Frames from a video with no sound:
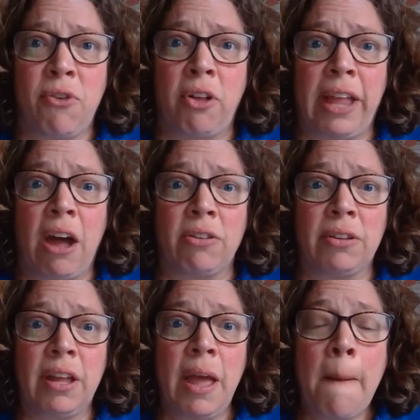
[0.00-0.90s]
fall out,
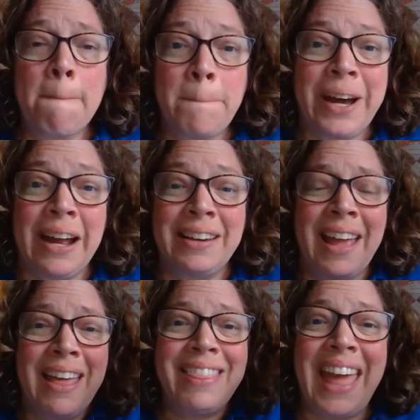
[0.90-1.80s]
but
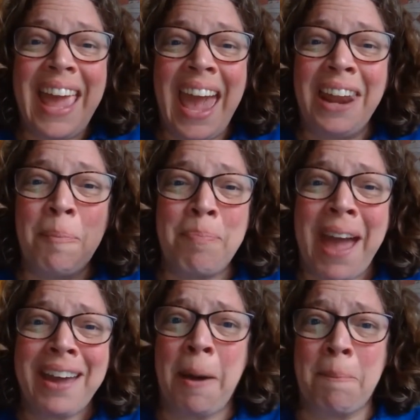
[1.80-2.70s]
they had a
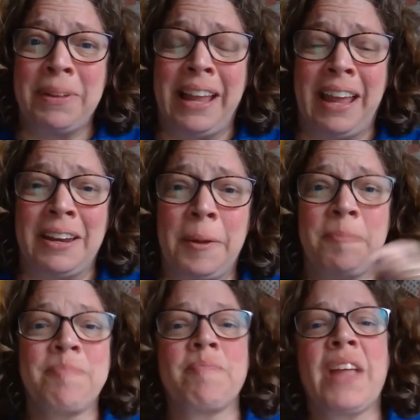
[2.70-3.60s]
backup plan.
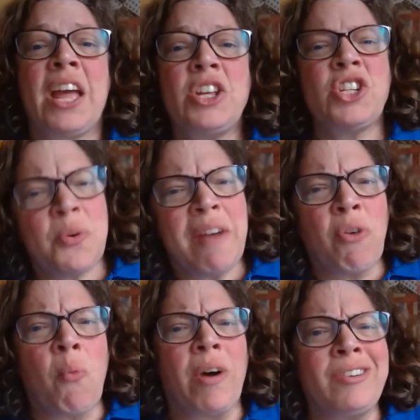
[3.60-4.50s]
Do you
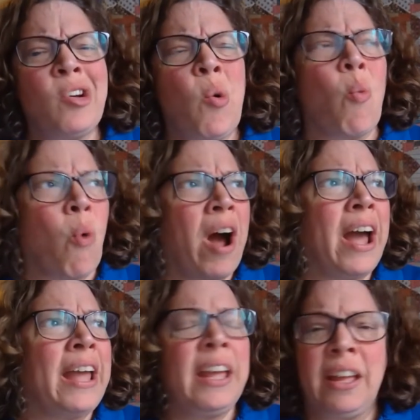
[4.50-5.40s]
ever wonder
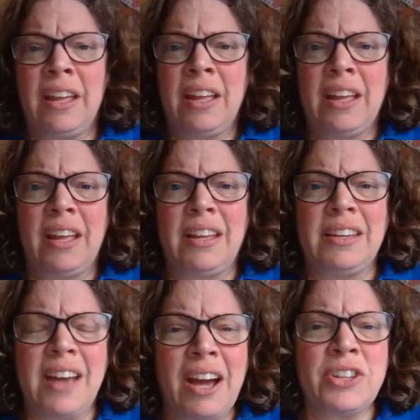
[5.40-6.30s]
why
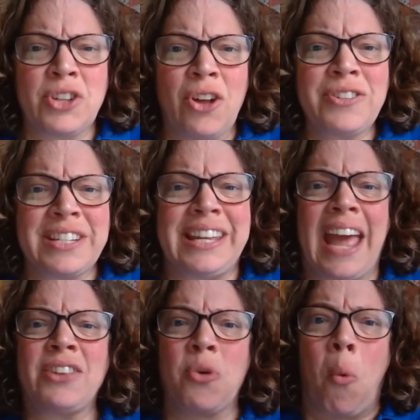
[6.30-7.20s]
young adults
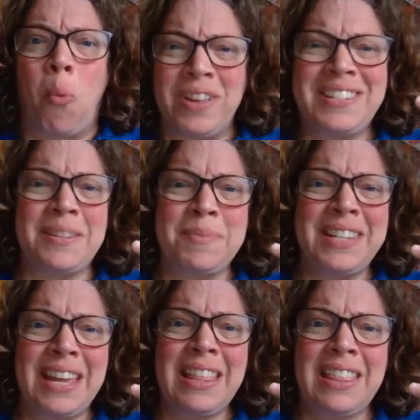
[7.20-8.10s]
get wisdom
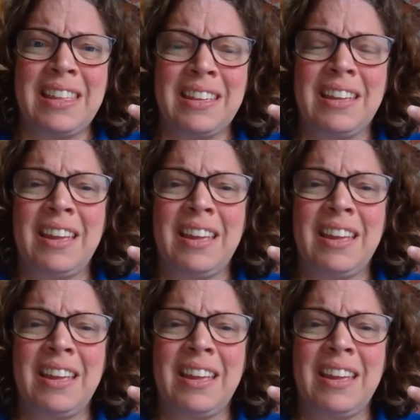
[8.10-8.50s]
teeth?